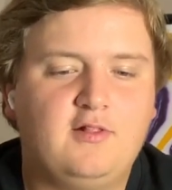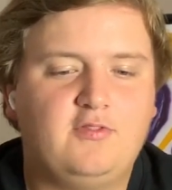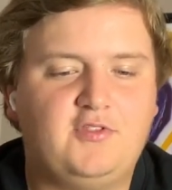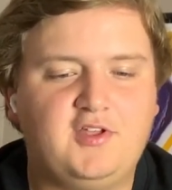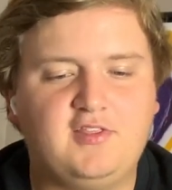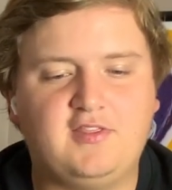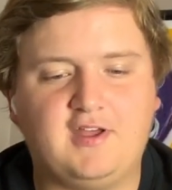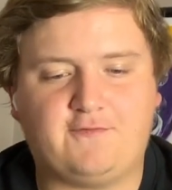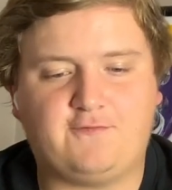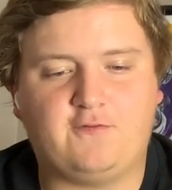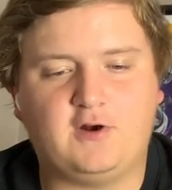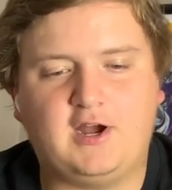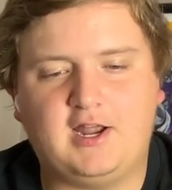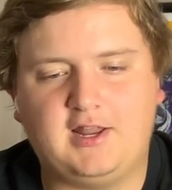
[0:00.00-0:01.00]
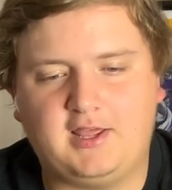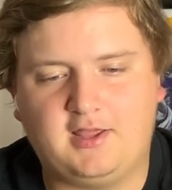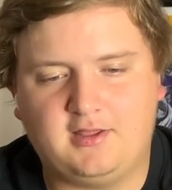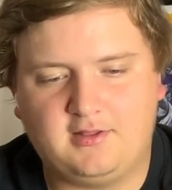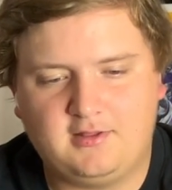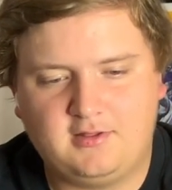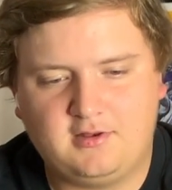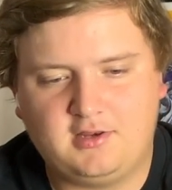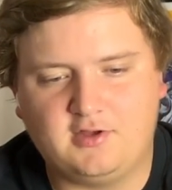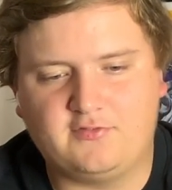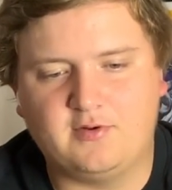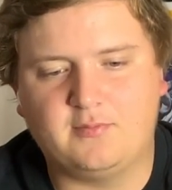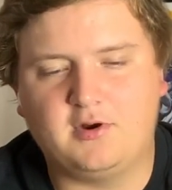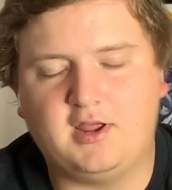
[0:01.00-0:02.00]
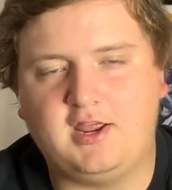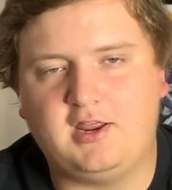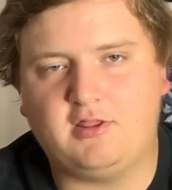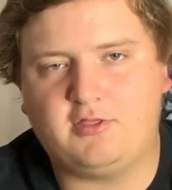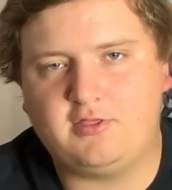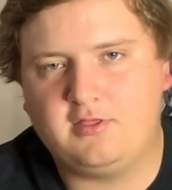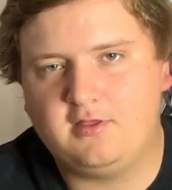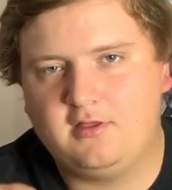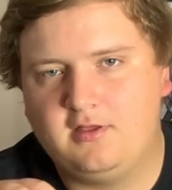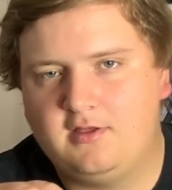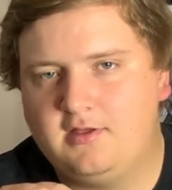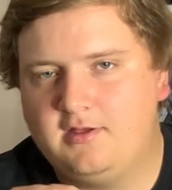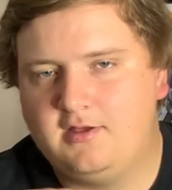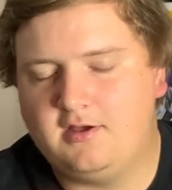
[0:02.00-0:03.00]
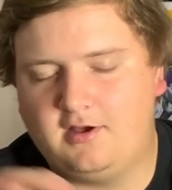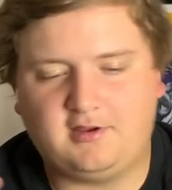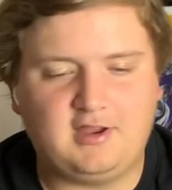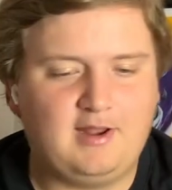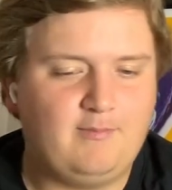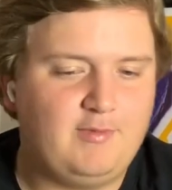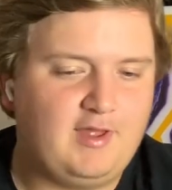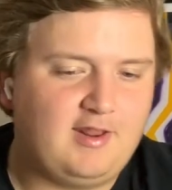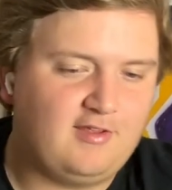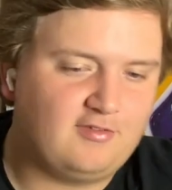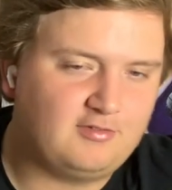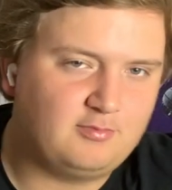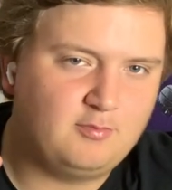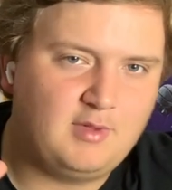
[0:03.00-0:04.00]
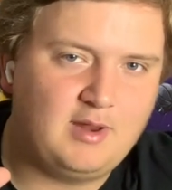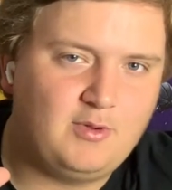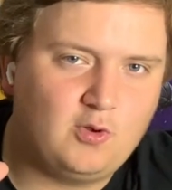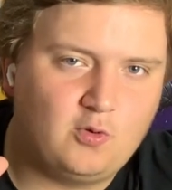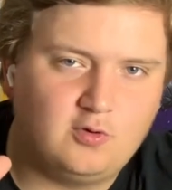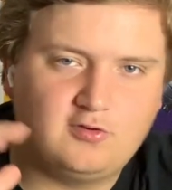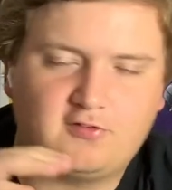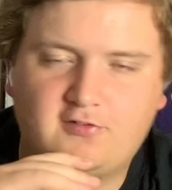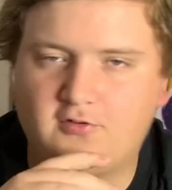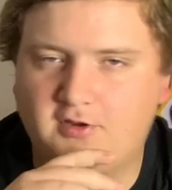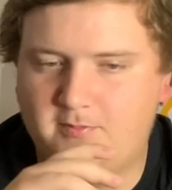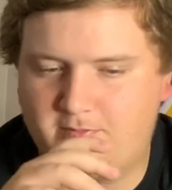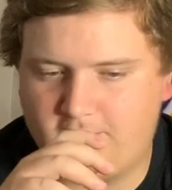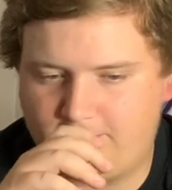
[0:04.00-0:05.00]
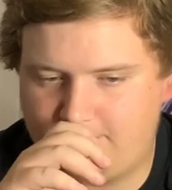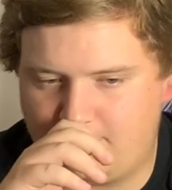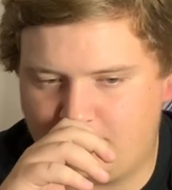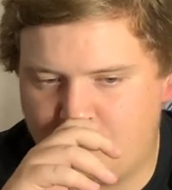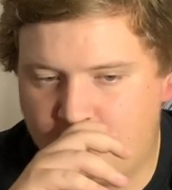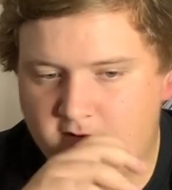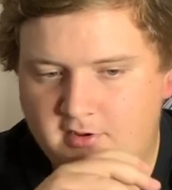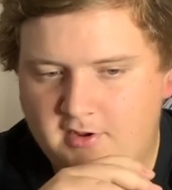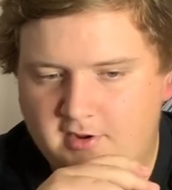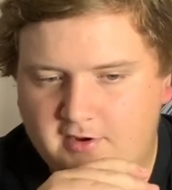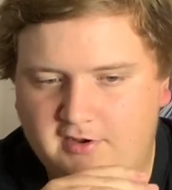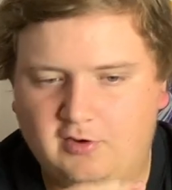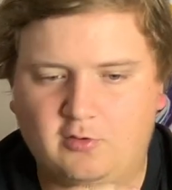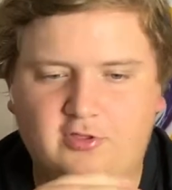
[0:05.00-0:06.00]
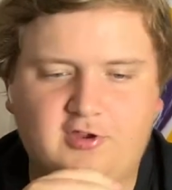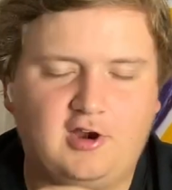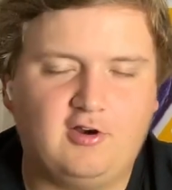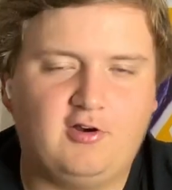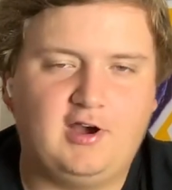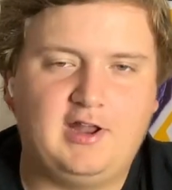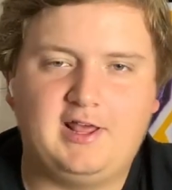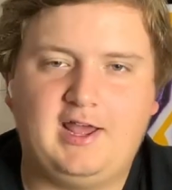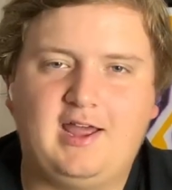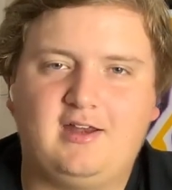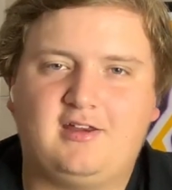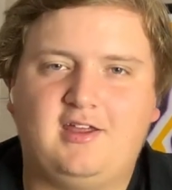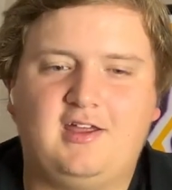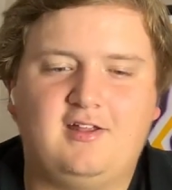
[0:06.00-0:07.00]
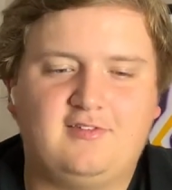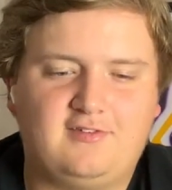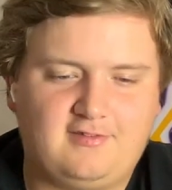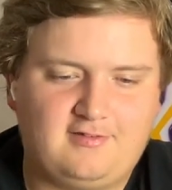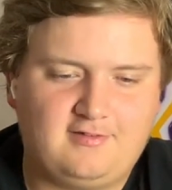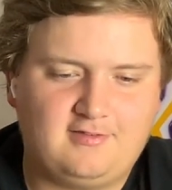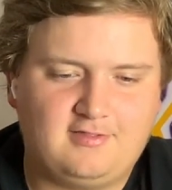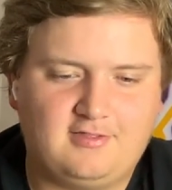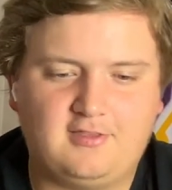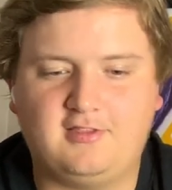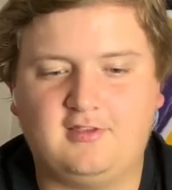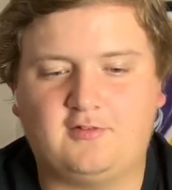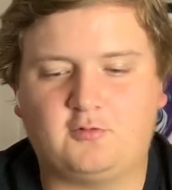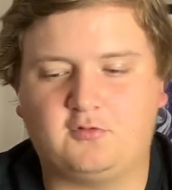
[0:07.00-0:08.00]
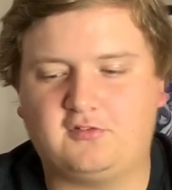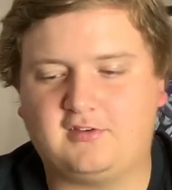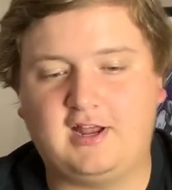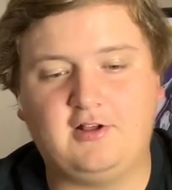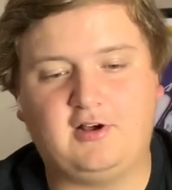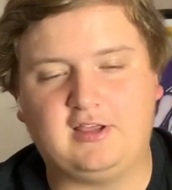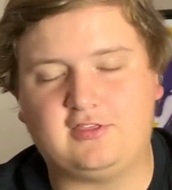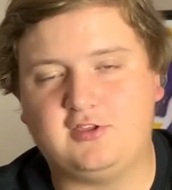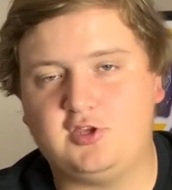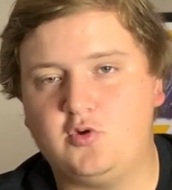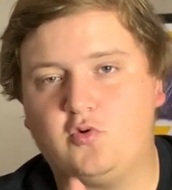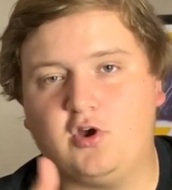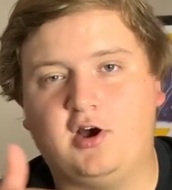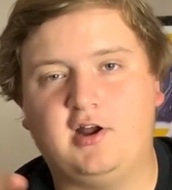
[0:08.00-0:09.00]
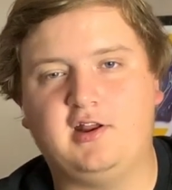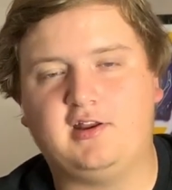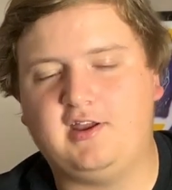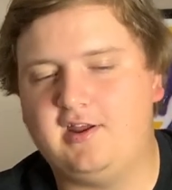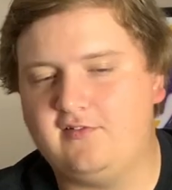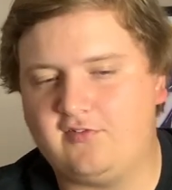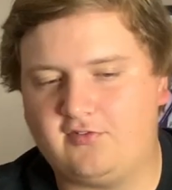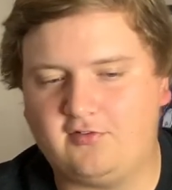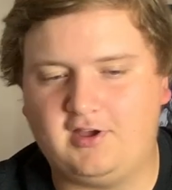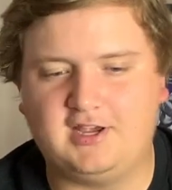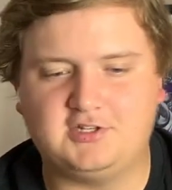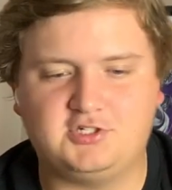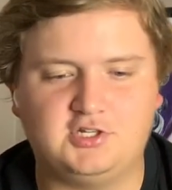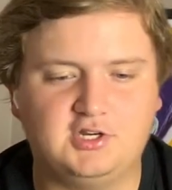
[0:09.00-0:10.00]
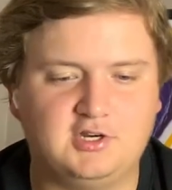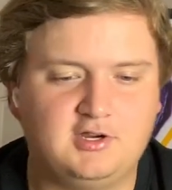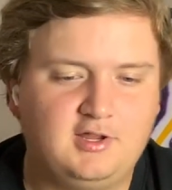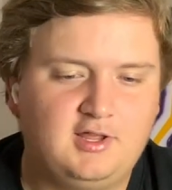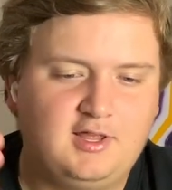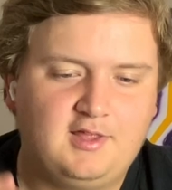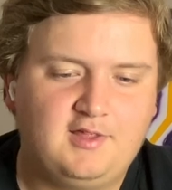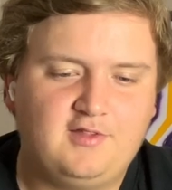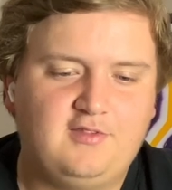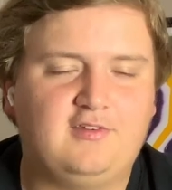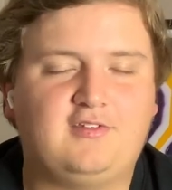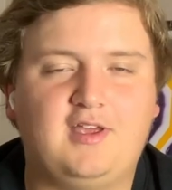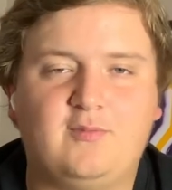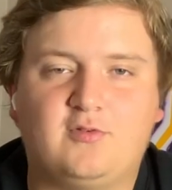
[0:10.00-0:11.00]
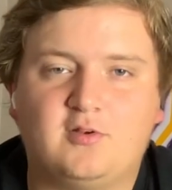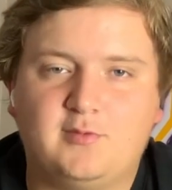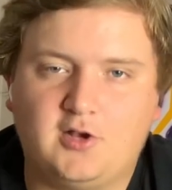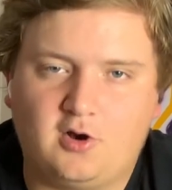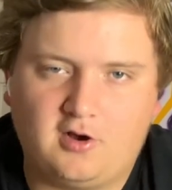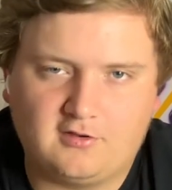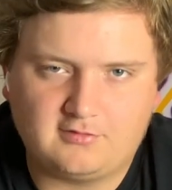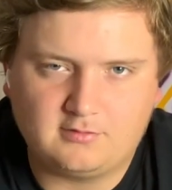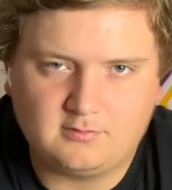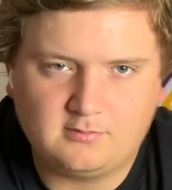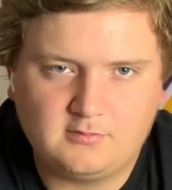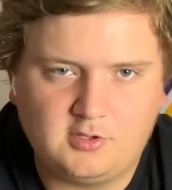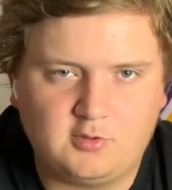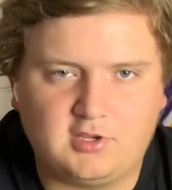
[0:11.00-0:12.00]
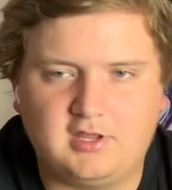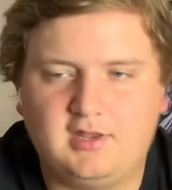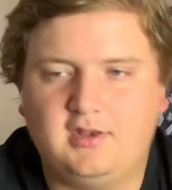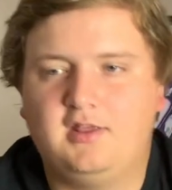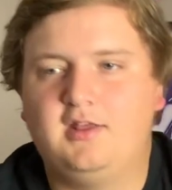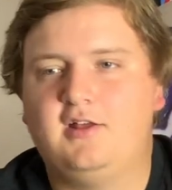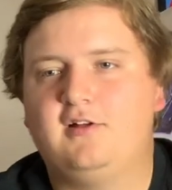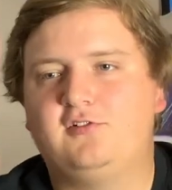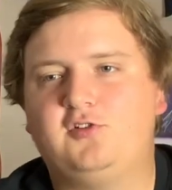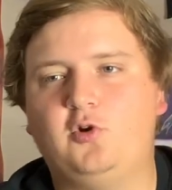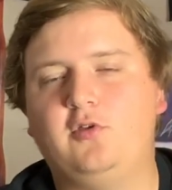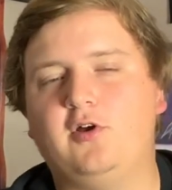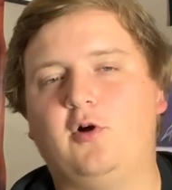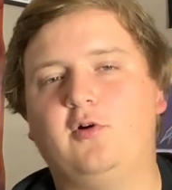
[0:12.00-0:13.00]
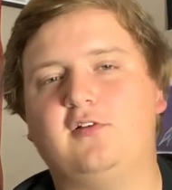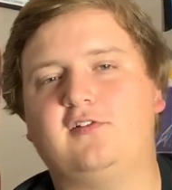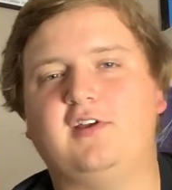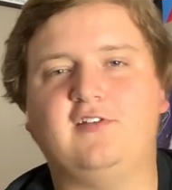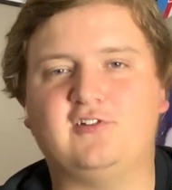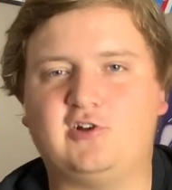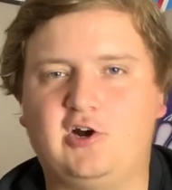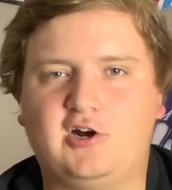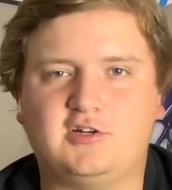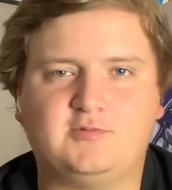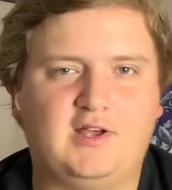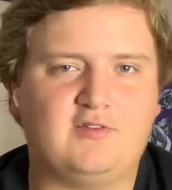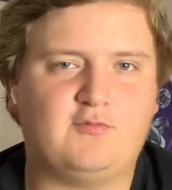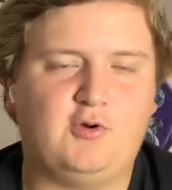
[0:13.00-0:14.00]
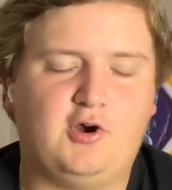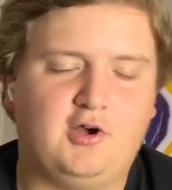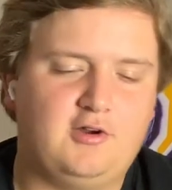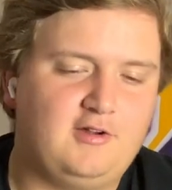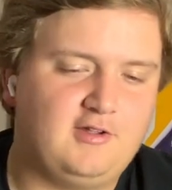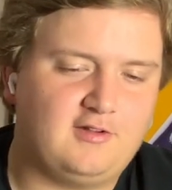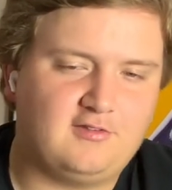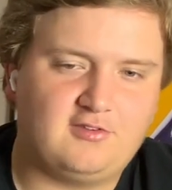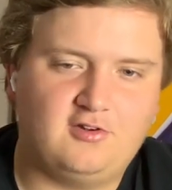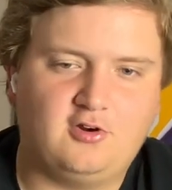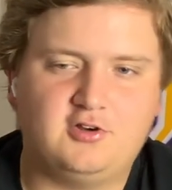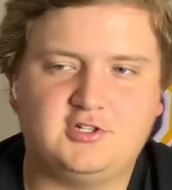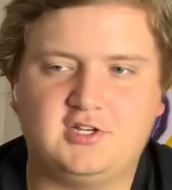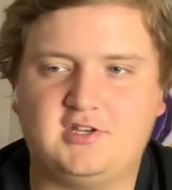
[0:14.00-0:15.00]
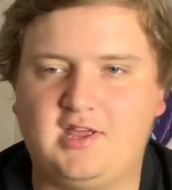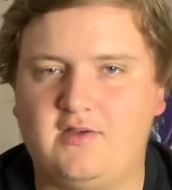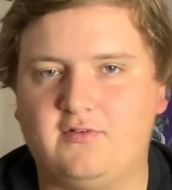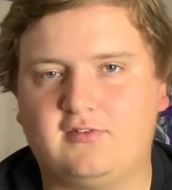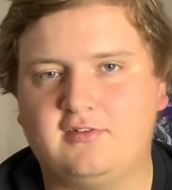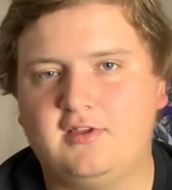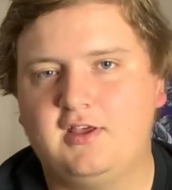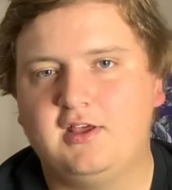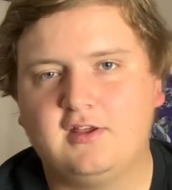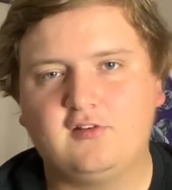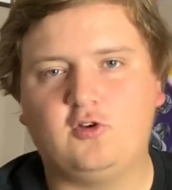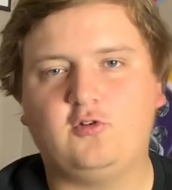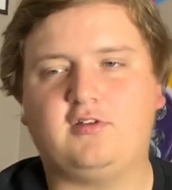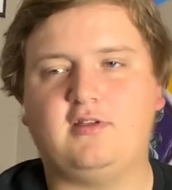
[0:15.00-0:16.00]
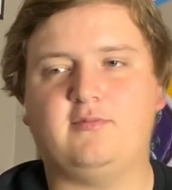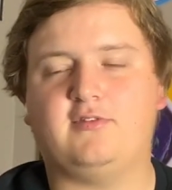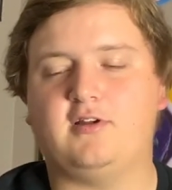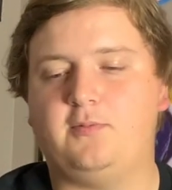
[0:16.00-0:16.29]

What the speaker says: Then that Friday, November 8th, a game that has made me lose sleep this summer. North Carolina at Kansas. This was kind of like the UConn at Kansas last year. This game's going to be awesome. You get two of the oldest guys in college basketball, Hunter Dickinson and R.J. Davis. Two teams that